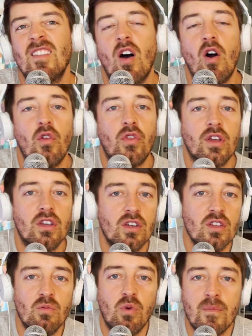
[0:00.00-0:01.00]
all the
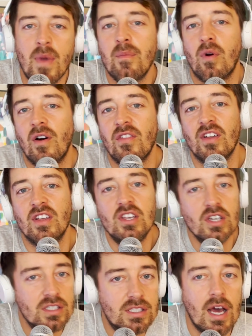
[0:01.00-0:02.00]
you remember all the
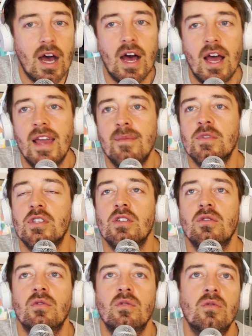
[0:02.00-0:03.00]
good times.
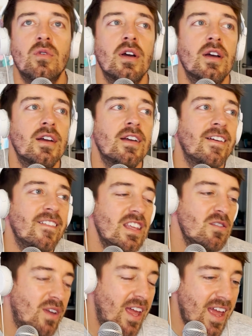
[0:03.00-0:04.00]
You
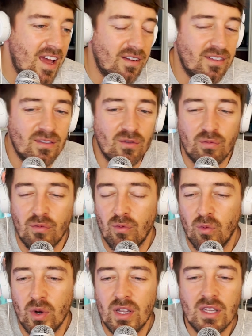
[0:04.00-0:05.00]
you can't
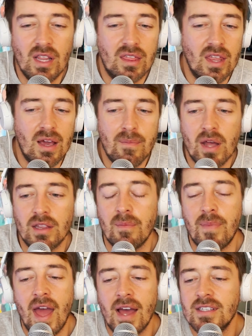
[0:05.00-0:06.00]
really think about the
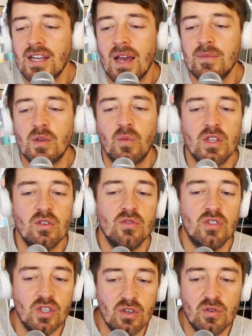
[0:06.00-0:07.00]
bad times and when you
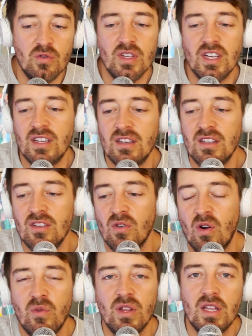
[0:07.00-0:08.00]
do you didn't you
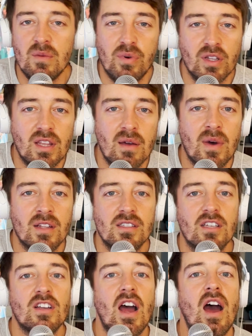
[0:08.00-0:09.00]
don't really put them on
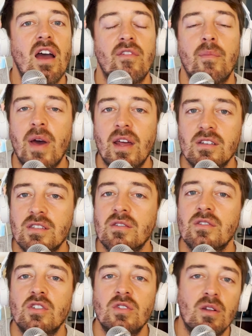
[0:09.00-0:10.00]
such a high of a pedestal
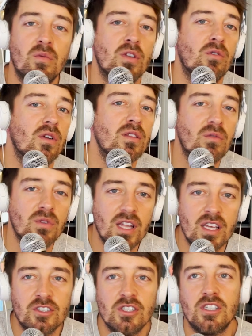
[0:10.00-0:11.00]
as you did when you were in the
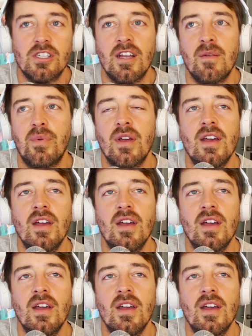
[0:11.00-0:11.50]
relationship